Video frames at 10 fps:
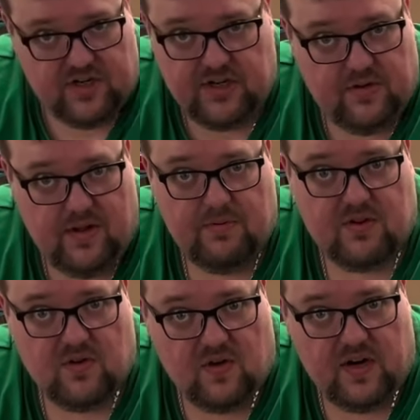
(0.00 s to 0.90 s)
to them,
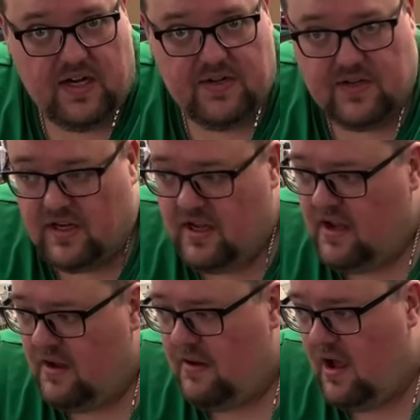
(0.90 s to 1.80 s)
stories,
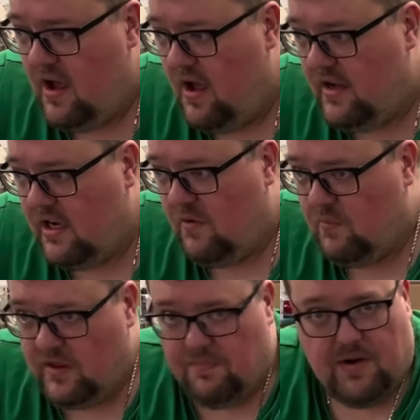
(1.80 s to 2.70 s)
uh, you know,
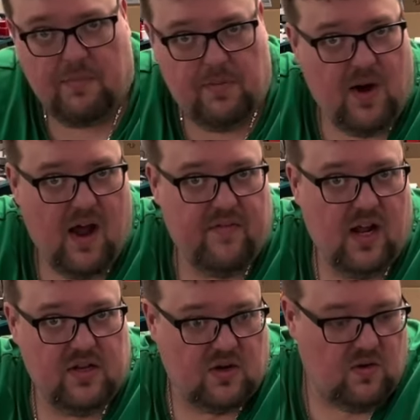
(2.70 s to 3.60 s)
with the proper
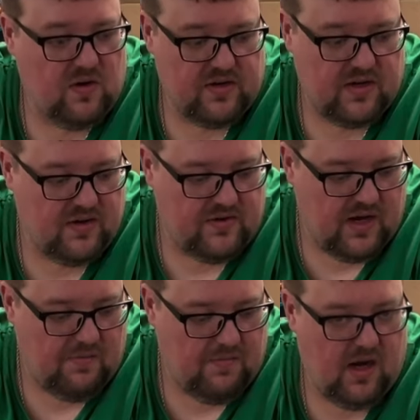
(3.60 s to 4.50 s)
provenance, of course, because
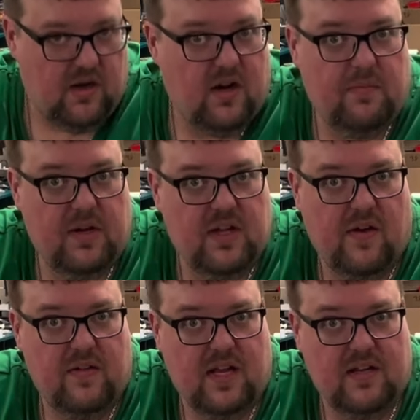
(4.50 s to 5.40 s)
I'm not going to be
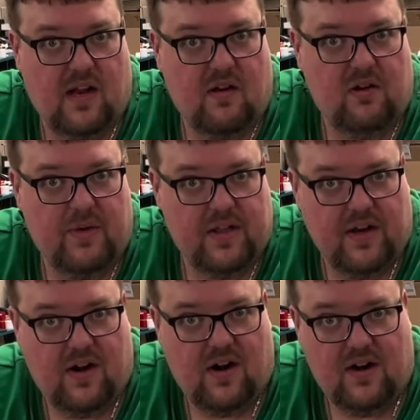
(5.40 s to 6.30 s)
selling things I don't know what they are.